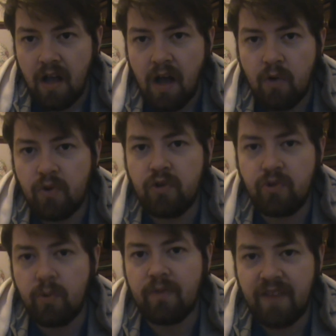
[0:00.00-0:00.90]
How
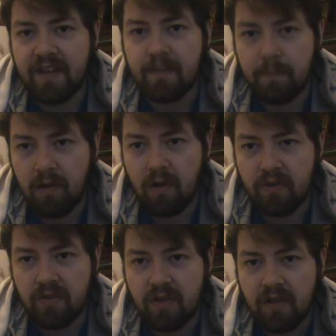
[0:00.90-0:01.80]
could you advance a
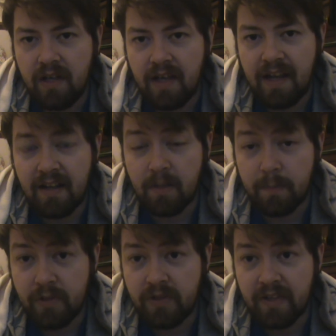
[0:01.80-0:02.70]
plot in a
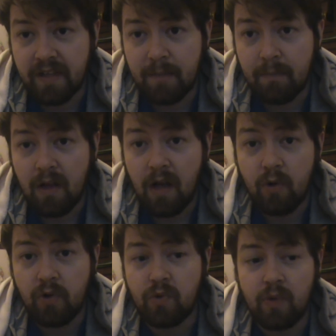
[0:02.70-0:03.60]
computer game?
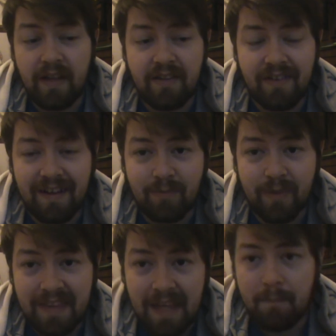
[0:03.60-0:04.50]
How could you interact
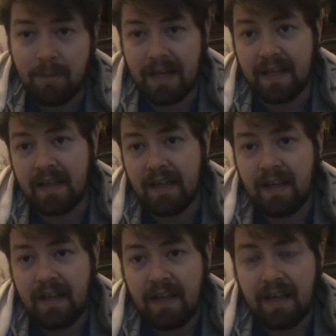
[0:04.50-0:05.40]
with gameplay
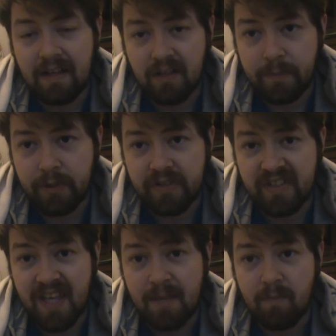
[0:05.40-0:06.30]
in a computer
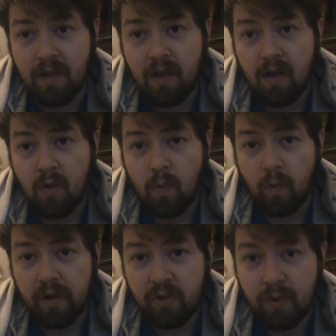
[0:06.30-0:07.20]
game
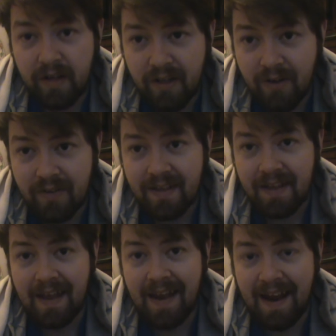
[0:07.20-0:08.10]
where you are not
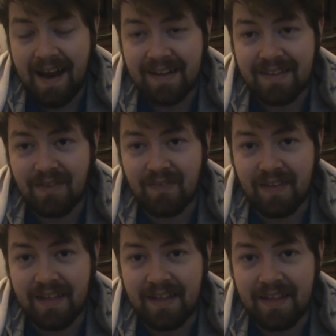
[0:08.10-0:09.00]

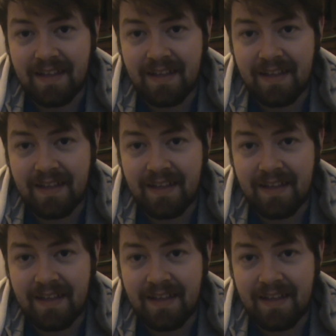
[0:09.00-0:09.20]
active?